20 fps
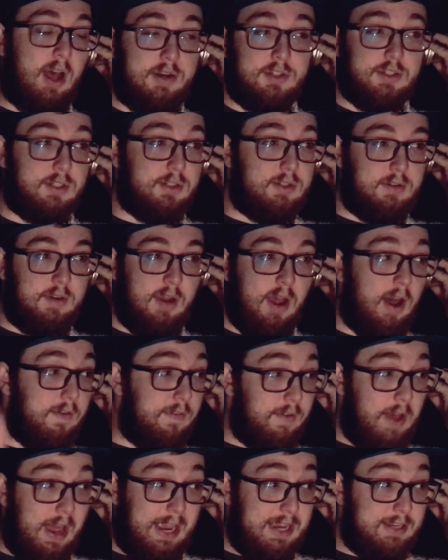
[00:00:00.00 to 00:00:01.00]

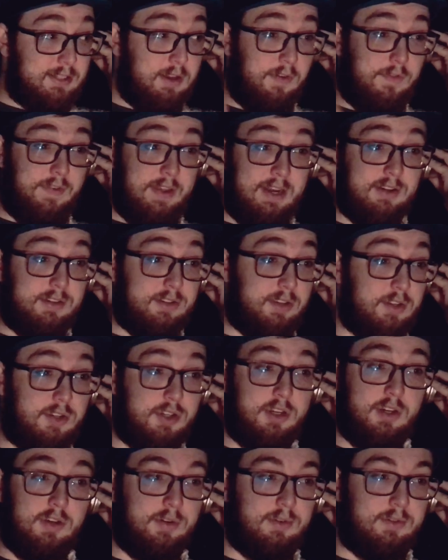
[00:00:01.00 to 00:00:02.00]
guess I'll finish the
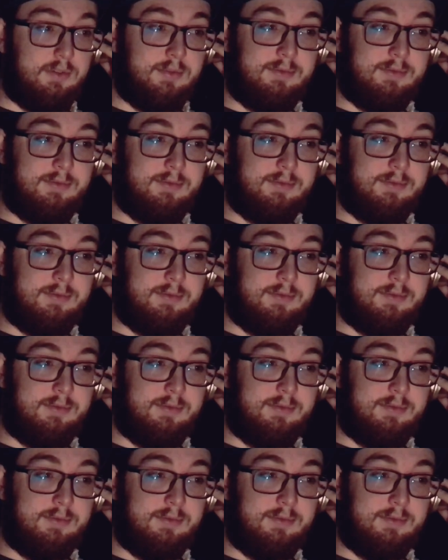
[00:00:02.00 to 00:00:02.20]
shoot.